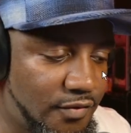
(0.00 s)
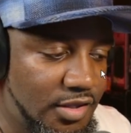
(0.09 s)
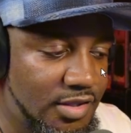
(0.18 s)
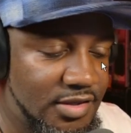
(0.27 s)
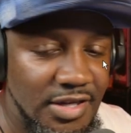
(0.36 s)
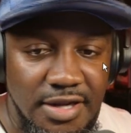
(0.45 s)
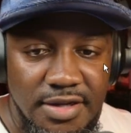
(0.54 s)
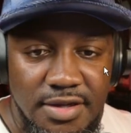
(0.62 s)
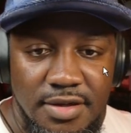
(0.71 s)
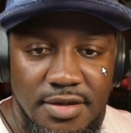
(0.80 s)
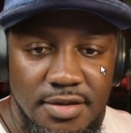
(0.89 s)
Don't forget to
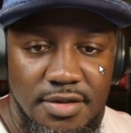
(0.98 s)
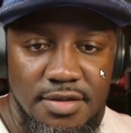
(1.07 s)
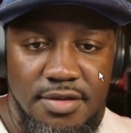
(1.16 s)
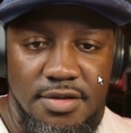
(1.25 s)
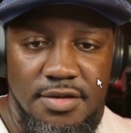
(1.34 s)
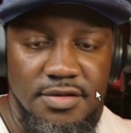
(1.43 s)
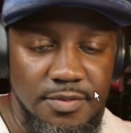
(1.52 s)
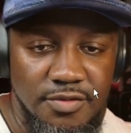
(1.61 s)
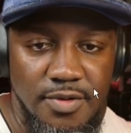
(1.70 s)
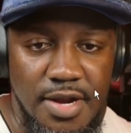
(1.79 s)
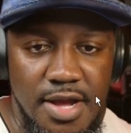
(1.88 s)
like,
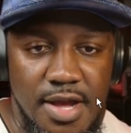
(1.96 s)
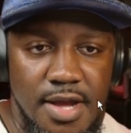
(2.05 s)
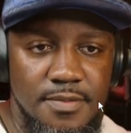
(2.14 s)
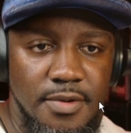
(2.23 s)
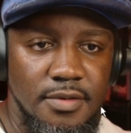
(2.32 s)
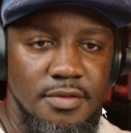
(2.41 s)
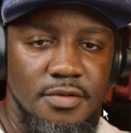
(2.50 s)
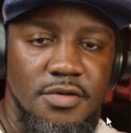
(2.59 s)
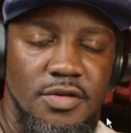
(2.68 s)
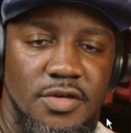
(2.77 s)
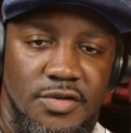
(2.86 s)
subscribe,
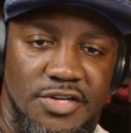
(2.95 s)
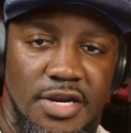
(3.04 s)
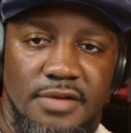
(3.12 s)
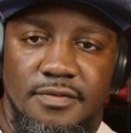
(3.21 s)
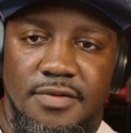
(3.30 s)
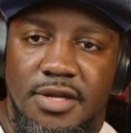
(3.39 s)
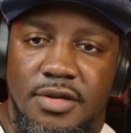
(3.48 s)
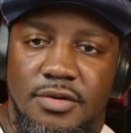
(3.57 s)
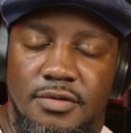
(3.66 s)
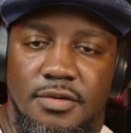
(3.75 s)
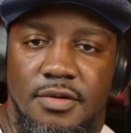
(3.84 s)
share the
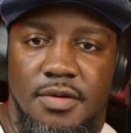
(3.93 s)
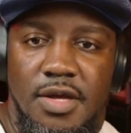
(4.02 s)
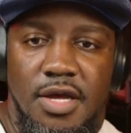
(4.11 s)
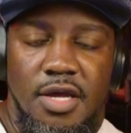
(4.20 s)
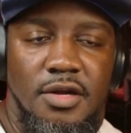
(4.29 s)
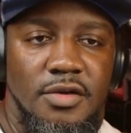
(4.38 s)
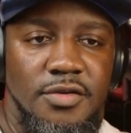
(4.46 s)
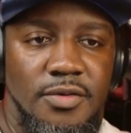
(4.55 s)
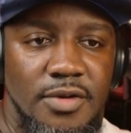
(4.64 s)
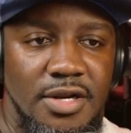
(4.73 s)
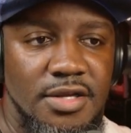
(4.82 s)
video, and
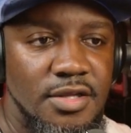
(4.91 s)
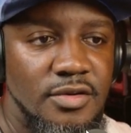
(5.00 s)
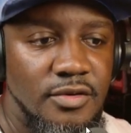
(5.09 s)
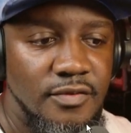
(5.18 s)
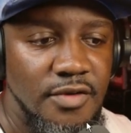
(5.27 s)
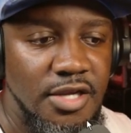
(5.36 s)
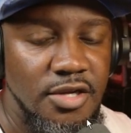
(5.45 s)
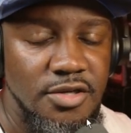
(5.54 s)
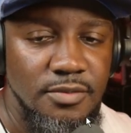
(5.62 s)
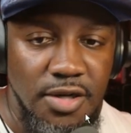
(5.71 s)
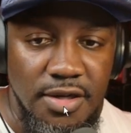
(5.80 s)
also click the
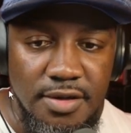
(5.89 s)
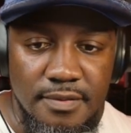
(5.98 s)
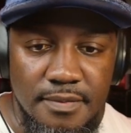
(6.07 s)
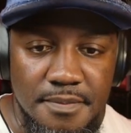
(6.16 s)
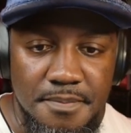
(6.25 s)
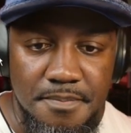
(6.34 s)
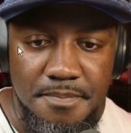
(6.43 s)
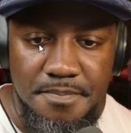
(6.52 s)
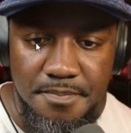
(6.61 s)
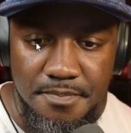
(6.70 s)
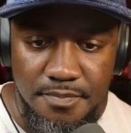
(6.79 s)
notification button.
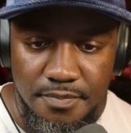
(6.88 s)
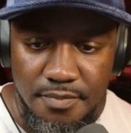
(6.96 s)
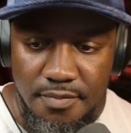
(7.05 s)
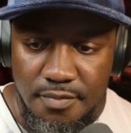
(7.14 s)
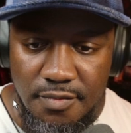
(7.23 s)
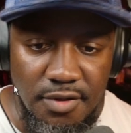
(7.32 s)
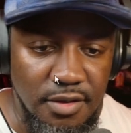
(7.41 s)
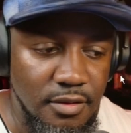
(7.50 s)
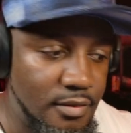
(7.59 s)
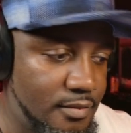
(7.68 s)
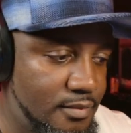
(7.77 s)

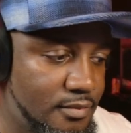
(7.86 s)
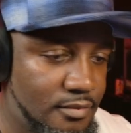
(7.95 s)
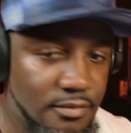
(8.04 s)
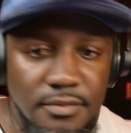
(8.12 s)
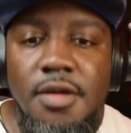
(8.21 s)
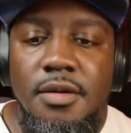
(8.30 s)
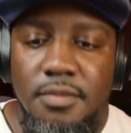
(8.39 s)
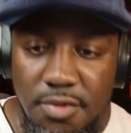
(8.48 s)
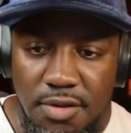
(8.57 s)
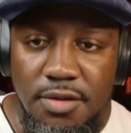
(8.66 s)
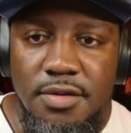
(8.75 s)
Thank you.
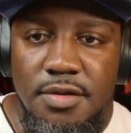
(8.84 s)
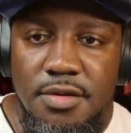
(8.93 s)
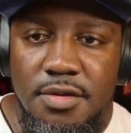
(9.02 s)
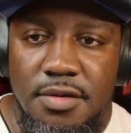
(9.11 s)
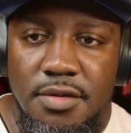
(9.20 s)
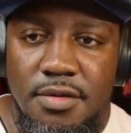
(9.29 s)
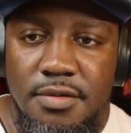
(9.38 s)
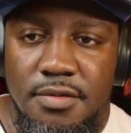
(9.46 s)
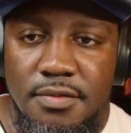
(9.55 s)
Peace.